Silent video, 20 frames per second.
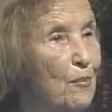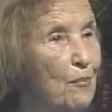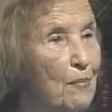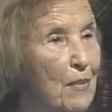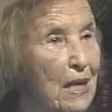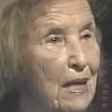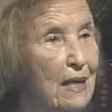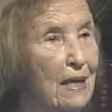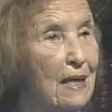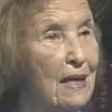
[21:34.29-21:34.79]

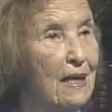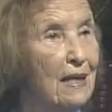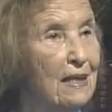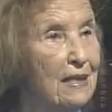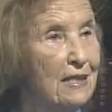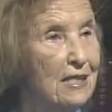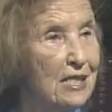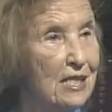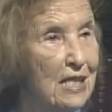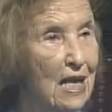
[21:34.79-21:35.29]
me
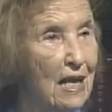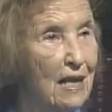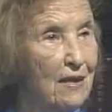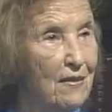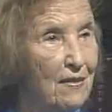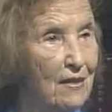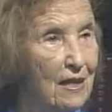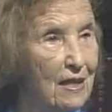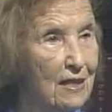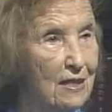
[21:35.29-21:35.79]

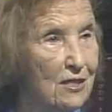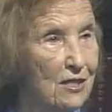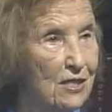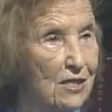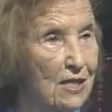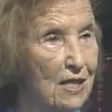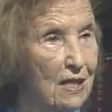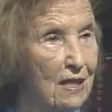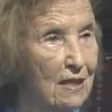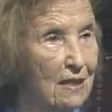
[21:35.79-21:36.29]
say
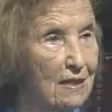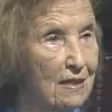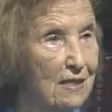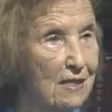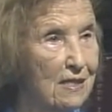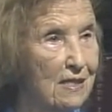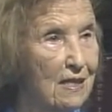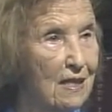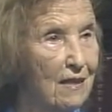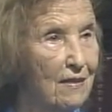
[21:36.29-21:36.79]
these
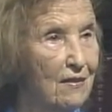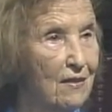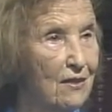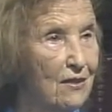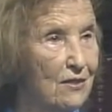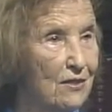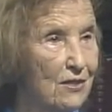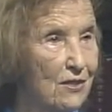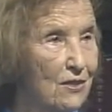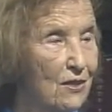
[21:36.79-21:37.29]
things and
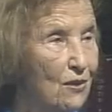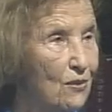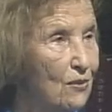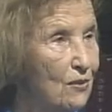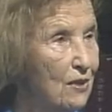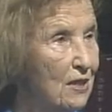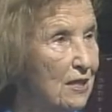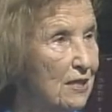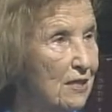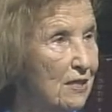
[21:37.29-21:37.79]
there's no
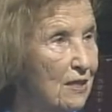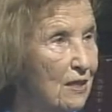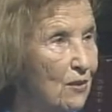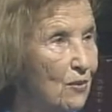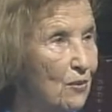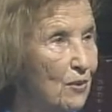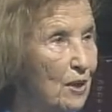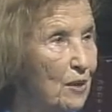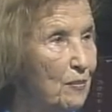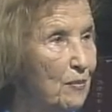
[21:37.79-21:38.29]

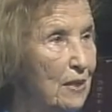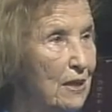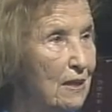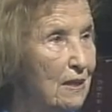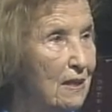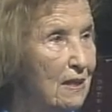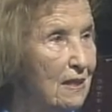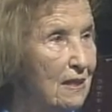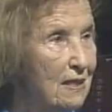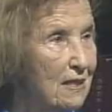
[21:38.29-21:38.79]

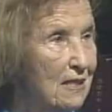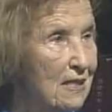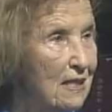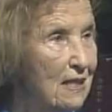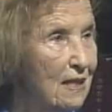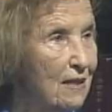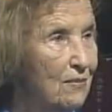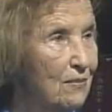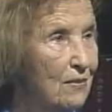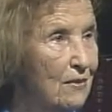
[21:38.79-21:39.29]
disagreement. Is
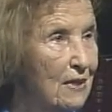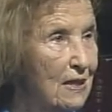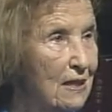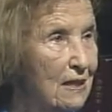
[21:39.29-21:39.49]
that right?